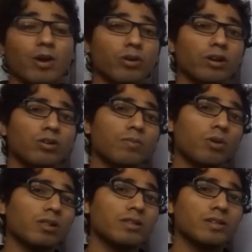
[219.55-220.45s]
According to
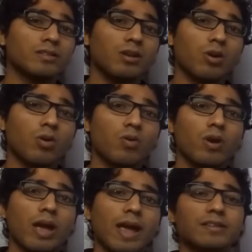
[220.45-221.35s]
Model GST law,
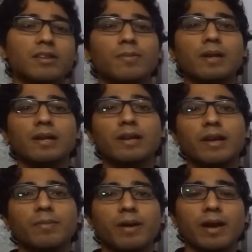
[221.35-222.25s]
actionable
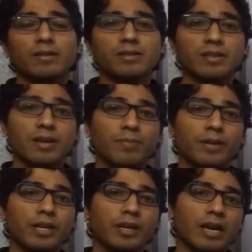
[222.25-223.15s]
claim has the same
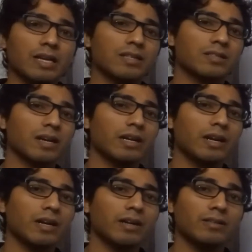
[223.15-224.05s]
meaning as assigned
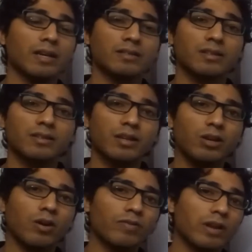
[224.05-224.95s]
under Section
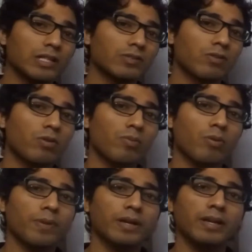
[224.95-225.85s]
3 of Transfer of
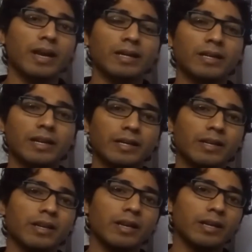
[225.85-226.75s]
Property Act
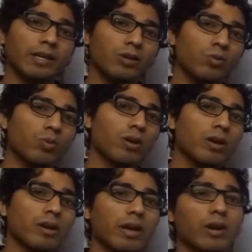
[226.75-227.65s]
1882.
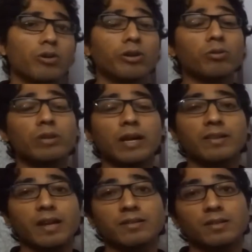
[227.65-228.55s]
According to
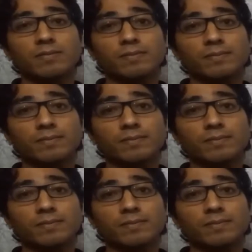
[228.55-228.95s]
that section,